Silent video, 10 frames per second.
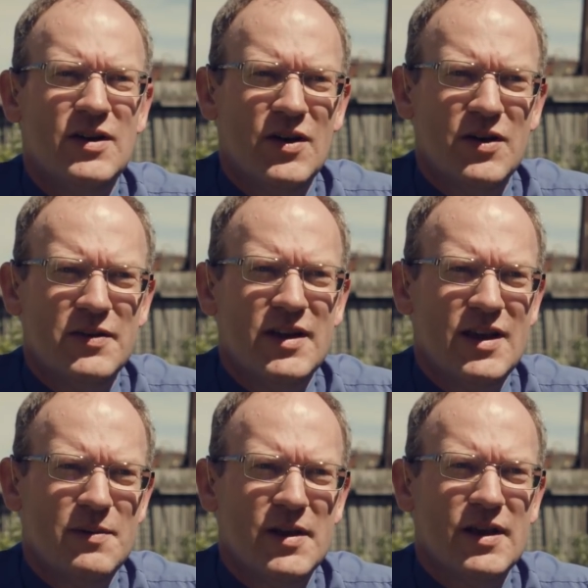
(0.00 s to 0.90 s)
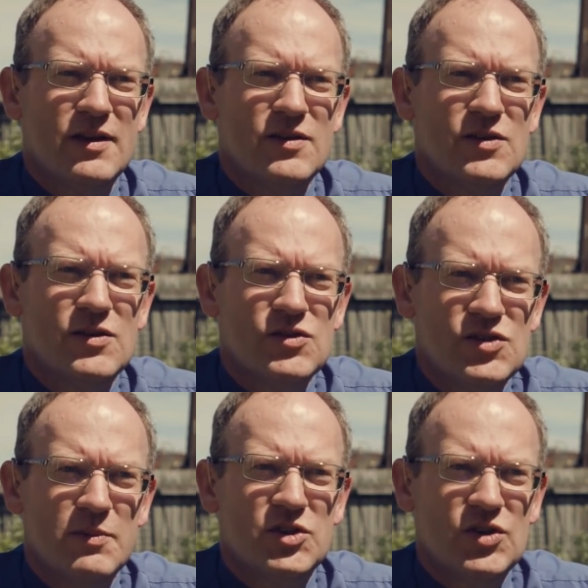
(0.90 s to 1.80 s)
of enabling
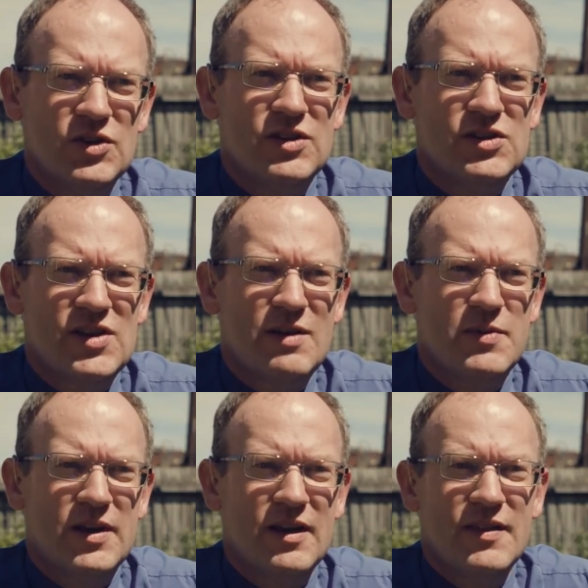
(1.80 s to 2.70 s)
so much good that is happening,